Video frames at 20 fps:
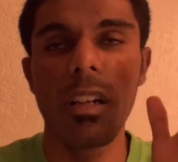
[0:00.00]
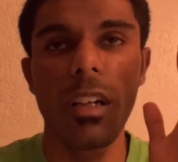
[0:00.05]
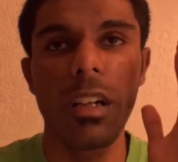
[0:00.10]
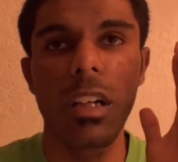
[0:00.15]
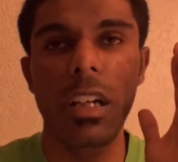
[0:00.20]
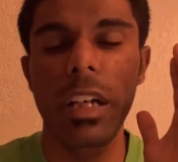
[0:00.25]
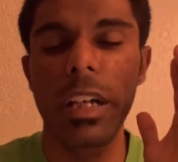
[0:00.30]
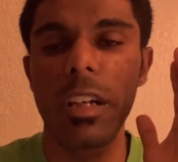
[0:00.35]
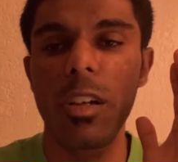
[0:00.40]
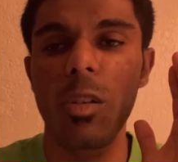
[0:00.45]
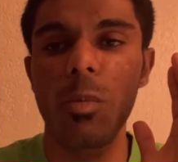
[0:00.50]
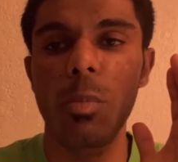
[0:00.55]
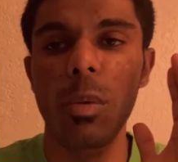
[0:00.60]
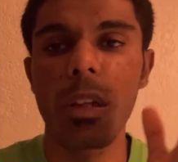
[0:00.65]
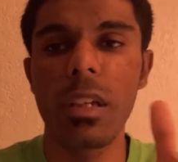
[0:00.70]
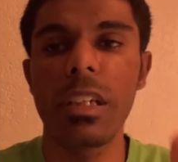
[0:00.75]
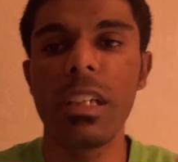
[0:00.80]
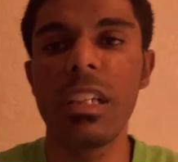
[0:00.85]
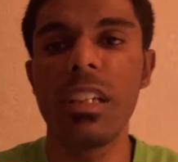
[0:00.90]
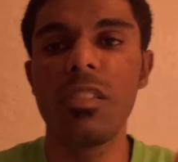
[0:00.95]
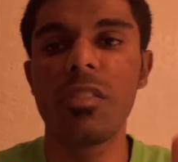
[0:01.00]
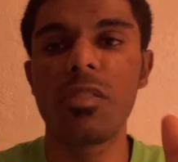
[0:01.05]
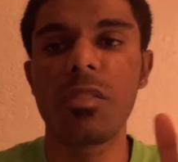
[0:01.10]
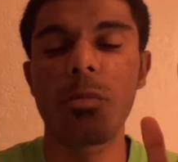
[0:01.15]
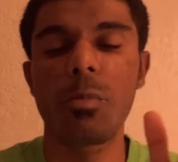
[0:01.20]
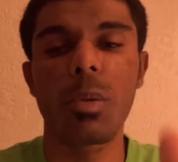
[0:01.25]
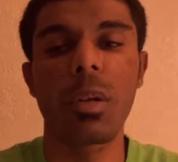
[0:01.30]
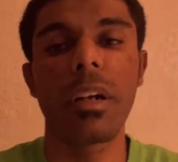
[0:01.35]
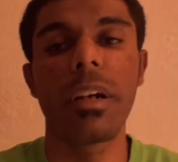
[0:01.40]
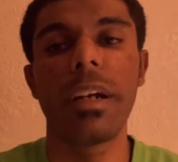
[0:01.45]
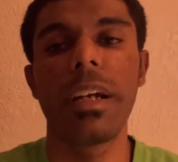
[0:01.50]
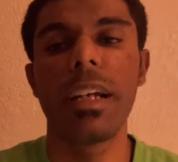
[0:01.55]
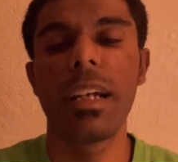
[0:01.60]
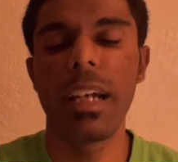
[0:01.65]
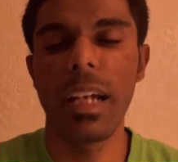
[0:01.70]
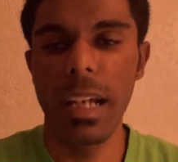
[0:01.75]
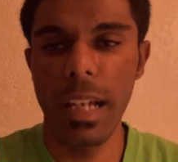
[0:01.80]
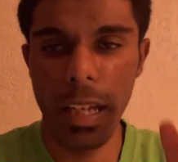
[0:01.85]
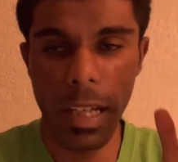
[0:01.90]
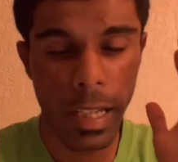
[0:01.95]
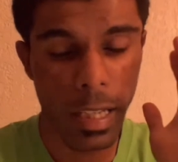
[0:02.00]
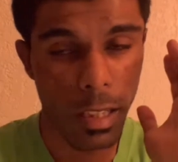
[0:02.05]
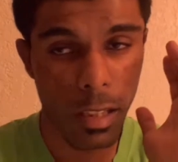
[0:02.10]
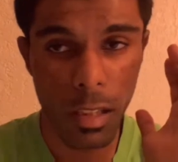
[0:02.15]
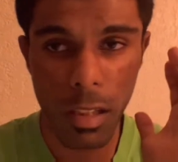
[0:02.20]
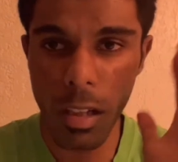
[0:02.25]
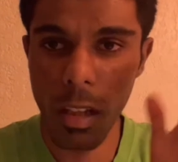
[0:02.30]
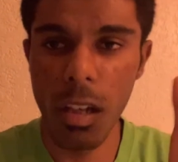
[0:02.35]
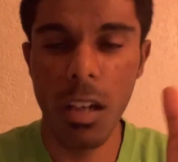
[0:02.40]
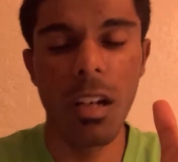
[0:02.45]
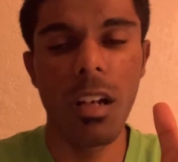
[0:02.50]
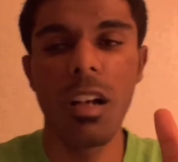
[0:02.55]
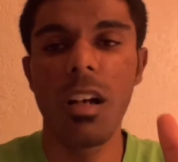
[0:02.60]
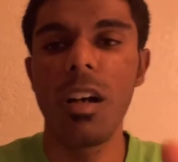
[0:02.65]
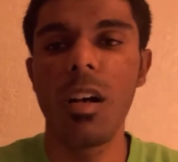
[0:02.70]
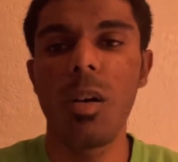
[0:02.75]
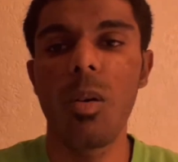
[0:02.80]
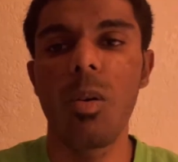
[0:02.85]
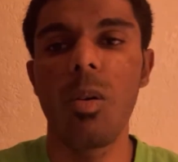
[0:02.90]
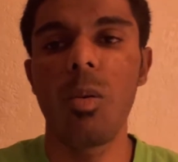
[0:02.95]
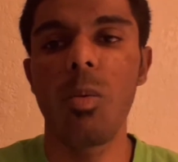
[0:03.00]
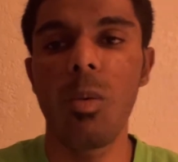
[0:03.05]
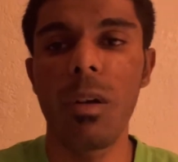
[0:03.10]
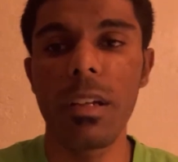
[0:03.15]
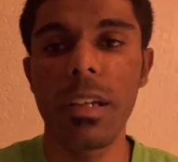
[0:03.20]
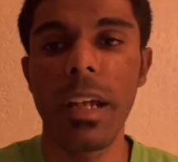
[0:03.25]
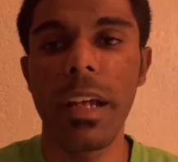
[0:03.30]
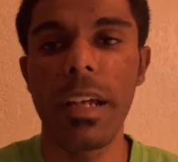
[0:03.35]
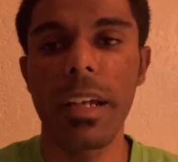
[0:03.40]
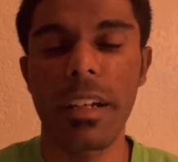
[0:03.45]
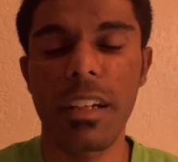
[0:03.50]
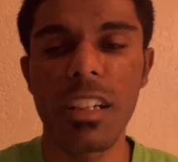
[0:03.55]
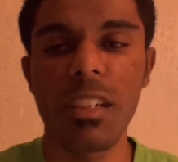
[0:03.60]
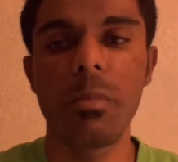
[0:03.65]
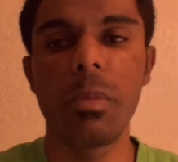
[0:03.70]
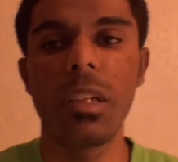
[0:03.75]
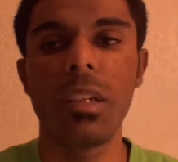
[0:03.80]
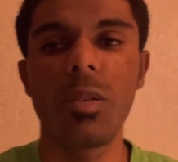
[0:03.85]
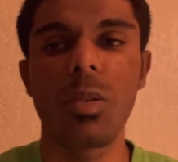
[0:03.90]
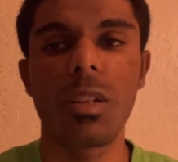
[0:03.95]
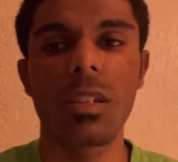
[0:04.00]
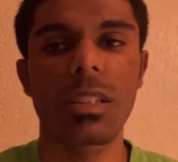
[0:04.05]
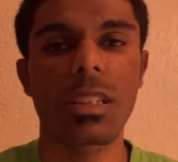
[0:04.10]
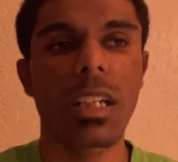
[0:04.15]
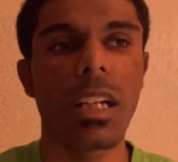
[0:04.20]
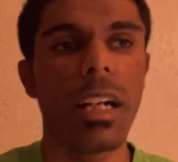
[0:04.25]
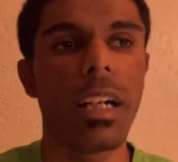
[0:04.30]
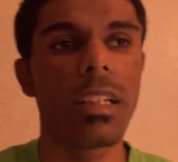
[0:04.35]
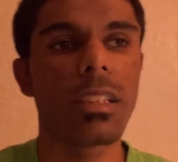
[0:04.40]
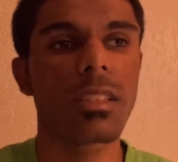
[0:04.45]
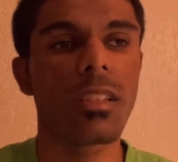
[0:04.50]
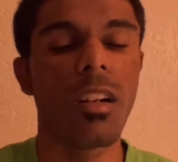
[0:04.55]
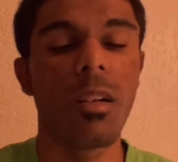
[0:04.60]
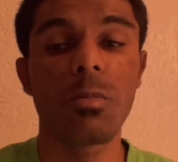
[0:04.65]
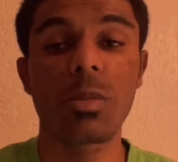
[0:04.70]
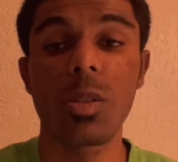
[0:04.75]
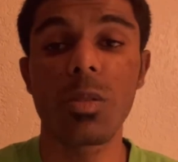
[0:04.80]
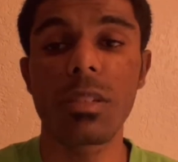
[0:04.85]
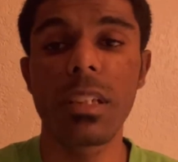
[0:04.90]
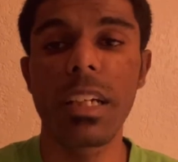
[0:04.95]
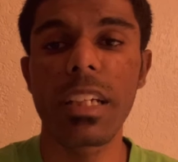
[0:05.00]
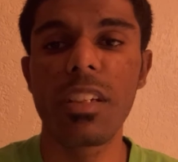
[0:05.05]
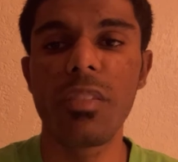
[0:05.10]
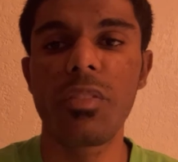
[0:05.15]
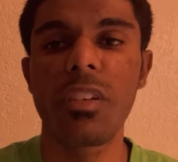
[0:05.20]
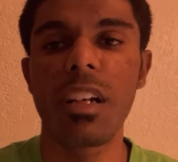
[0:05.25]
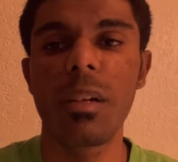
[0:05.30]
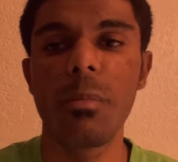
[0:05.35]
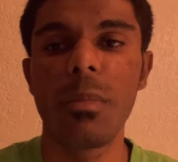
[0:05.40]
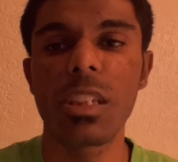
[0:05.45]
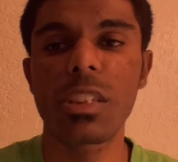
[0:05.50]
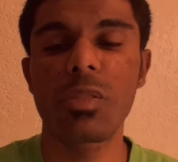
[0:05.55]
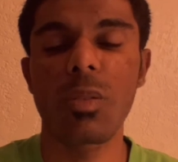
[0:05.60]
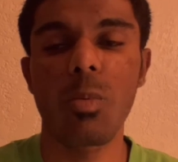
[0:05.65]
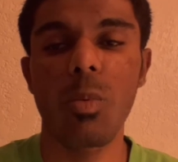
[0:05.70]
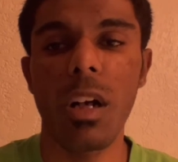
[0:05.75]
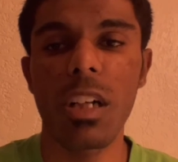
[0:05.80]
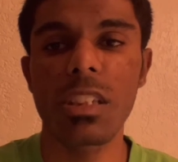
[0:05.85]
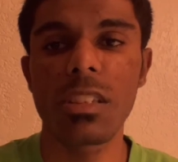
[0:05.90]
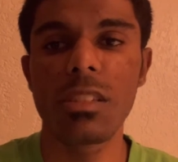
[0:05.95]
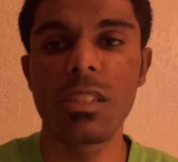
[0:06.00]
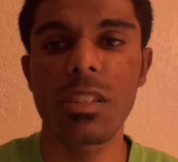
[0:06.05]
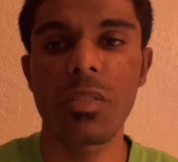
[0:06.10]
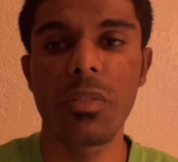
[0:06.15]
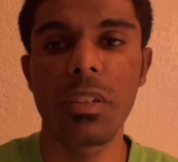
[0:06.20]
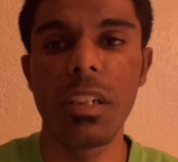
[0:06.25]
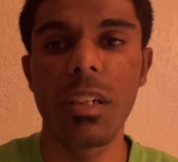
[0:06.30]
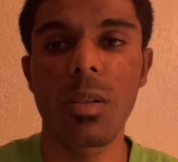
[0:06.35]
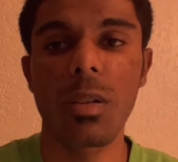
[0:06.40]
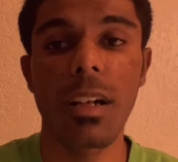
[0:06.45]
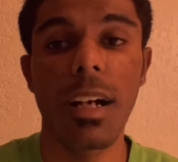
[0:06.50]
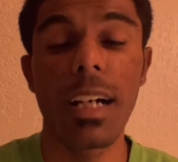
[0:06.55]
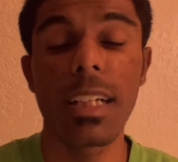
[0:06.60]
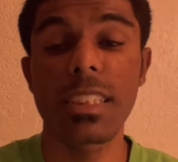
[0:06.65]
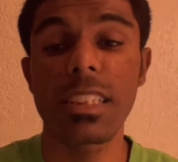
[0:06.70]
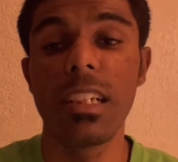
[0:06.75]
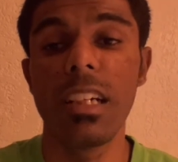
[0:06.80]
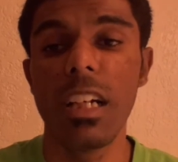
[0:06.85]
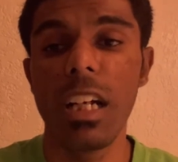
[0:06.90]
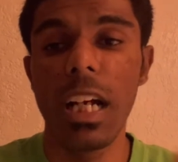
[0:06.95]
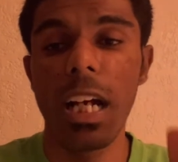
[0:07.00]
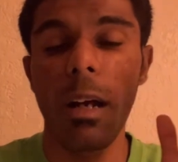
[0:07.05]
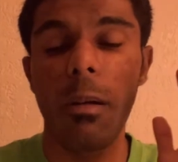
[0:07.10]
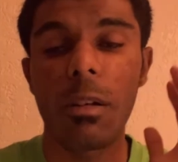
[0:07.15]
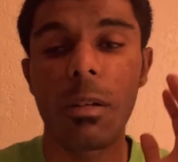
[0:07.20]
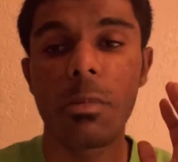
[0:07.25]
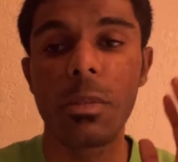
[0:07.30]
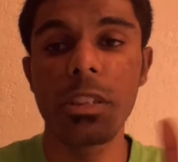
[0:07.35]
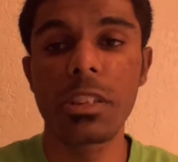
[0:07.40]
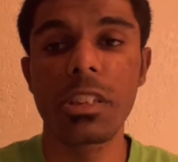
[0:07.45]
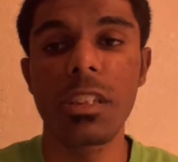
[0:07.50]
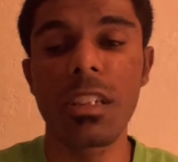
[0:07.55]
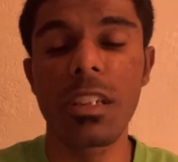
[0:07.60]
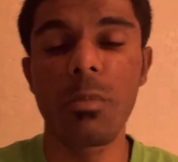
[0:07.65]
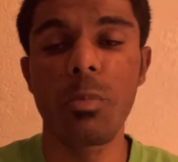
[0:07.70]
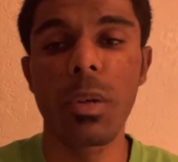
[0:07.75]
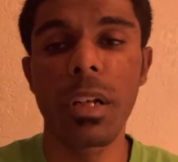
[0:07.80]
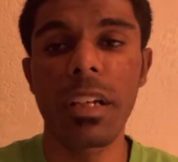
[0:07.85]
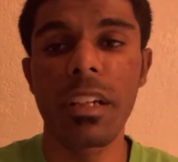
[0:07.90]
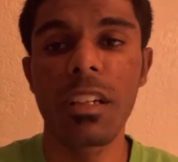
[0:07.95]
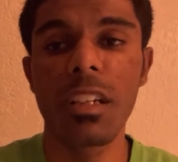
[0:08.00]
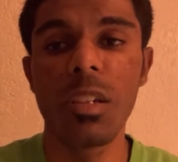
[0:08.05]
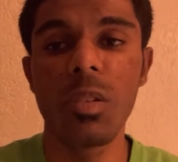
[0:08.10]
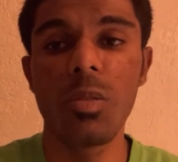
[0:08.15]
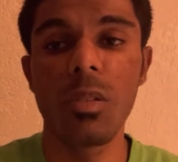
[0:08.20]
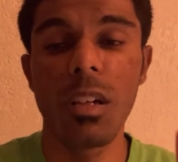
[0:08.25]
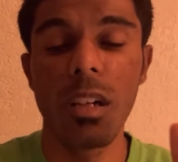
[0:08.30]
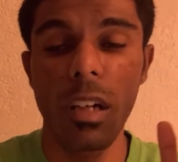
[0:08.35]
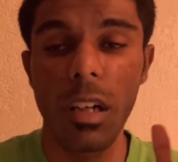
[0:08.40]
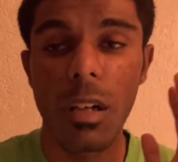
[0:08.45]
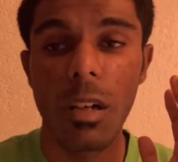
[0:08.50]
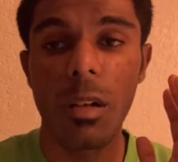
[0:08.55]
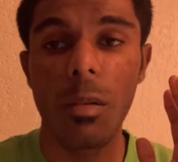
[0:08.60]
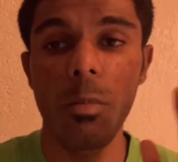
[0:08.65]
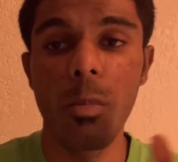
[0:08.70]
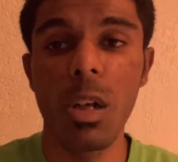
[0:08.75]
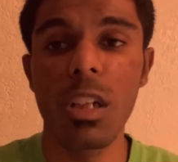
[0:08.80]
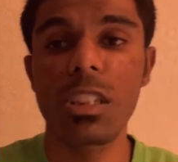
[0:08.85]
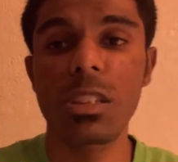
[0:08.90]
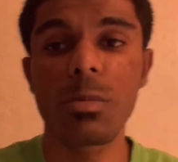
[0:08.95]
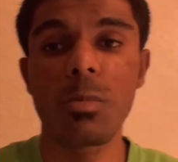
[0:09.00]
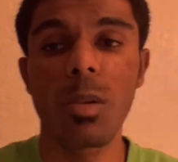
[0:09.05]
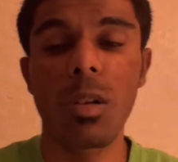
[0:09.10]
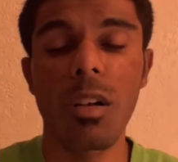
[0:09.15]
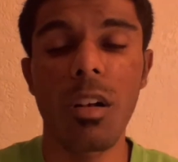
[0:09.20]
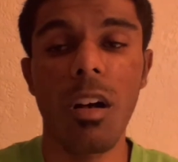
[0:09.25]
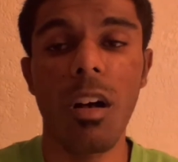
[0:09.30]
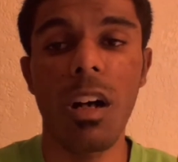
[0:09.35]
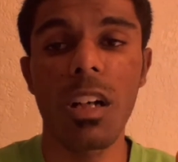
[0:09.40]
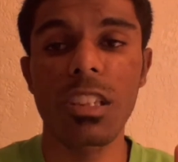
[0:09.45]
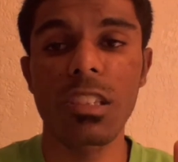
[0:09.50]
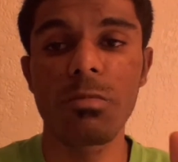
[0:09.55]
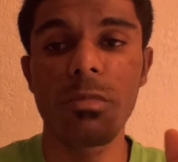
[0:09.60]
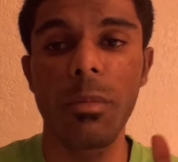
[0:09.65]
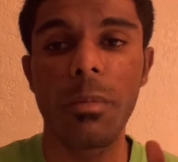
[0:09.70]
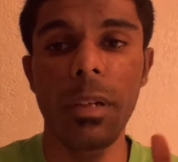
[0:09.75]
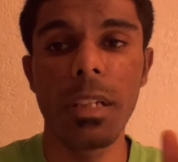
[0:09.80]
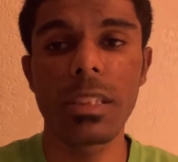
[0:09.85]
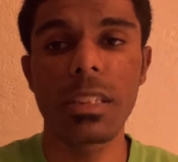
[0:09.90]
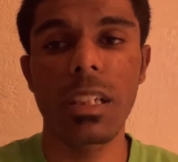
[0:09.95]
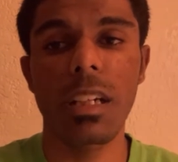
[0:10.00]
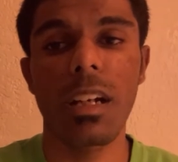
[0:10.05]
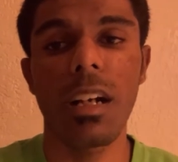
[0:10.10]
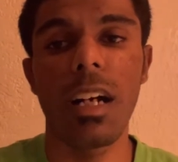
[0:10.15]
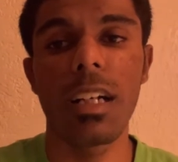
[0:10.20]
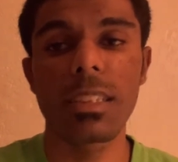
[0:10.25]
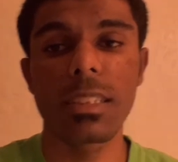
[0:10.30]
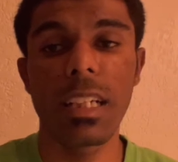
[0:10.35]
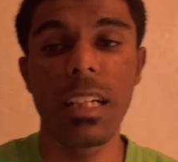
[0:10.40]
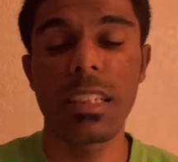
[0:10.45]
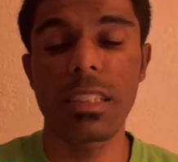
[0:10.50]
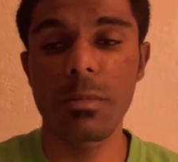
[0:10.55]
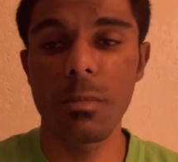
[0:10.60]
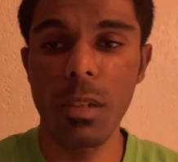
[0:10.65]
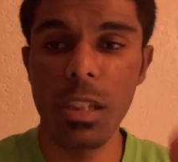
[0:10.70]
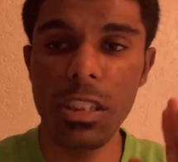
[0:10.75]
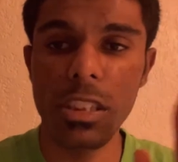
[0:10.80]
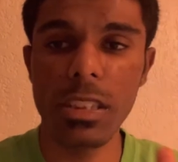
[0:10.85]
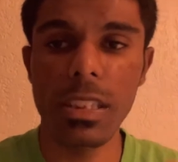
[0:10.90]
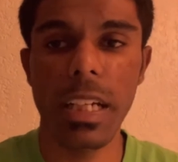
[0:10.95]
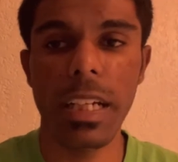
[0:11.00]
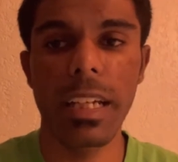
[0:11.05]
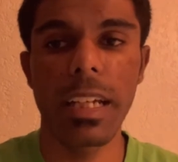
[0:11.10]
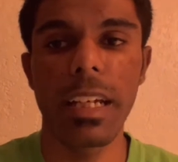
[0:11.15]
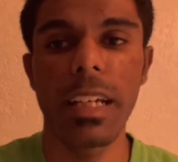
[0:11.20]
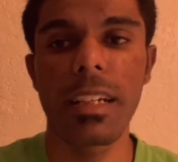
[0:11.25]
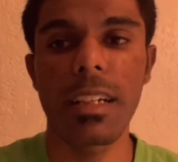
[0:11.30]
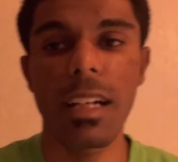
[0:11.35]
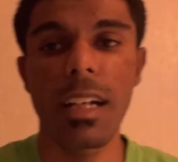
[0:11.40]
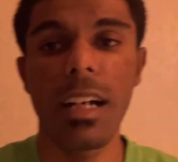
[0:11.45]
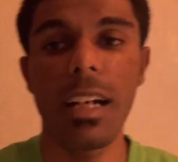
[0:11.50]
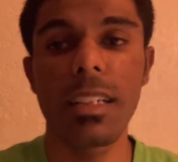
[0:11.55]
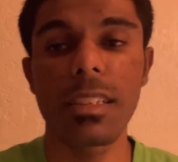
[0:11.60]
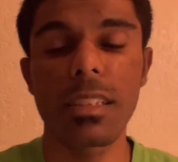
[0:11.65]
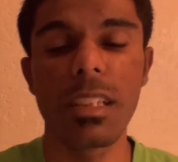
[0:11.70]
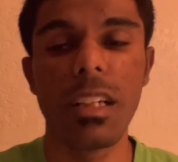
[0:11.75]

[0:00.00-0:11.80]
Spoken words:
you know, believe, pray, and one day it could be yours, guys. So thank you very much for watching this video, guys. I want to be sure to bring you much more awesome, amazing content as much as I can, guys.